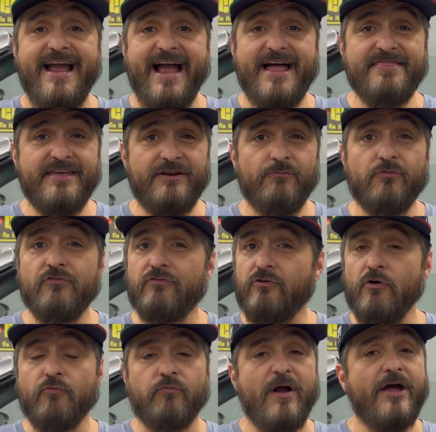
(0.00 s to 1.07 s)
and then we'll
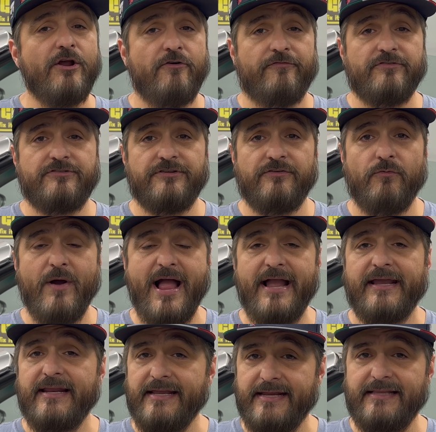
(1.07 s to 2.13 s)
go right over to the
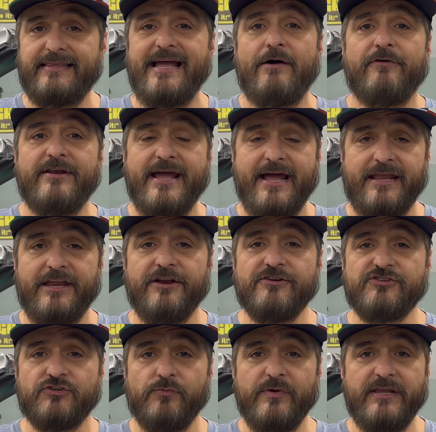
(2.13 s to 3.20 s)
wagon and get that one out of here
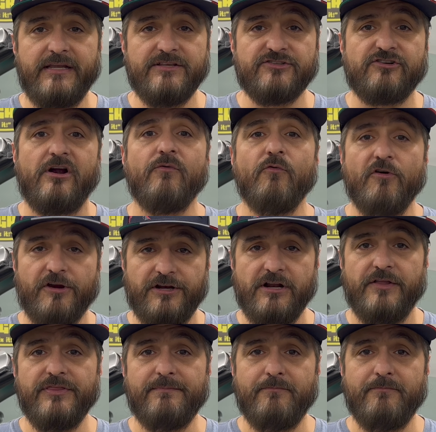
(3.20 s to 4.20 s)
so we can start working on the